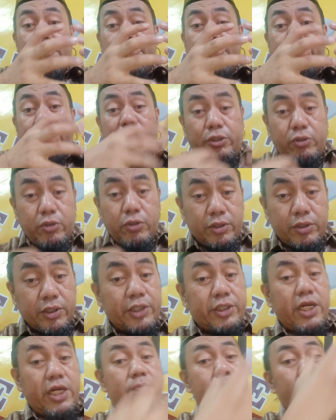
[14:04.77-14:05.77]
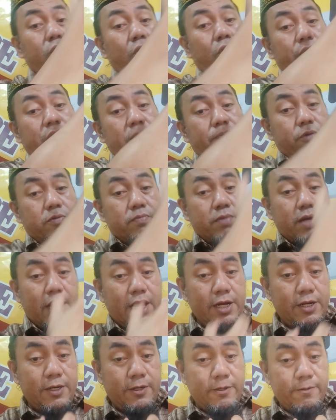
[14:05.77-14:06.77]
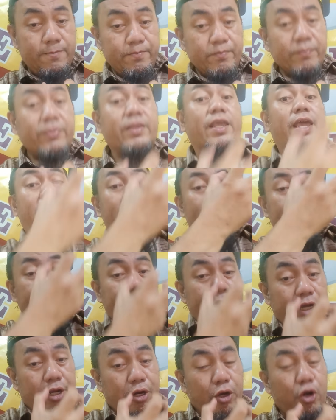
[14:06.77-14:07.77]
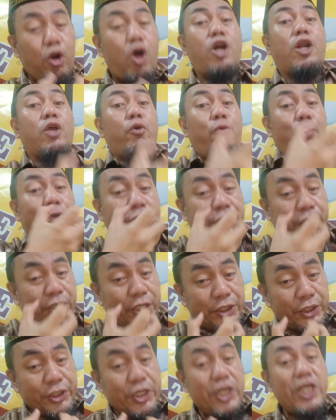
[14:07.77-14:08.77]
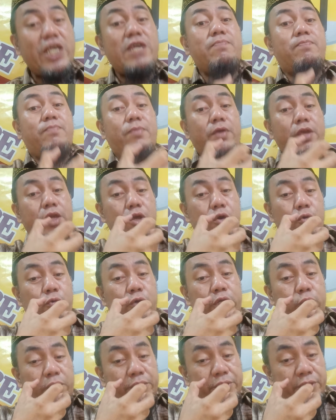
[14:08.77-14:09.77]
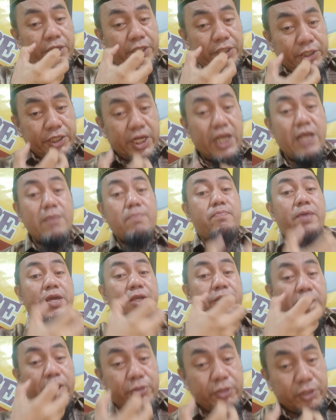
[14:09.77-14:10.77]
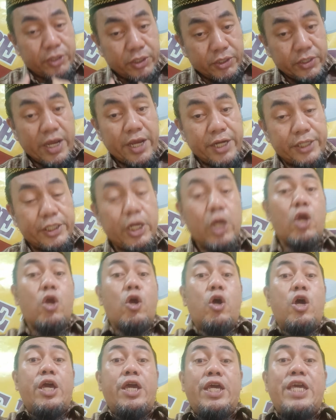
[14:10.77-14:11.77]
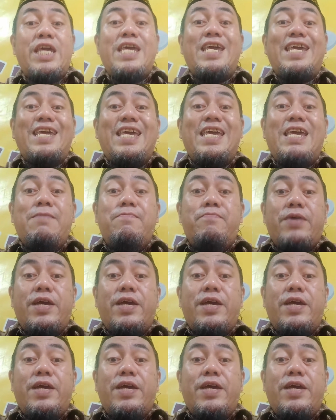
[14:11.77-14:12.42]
Jesus received glory from God, and the glory which was received by Jesus Christ, he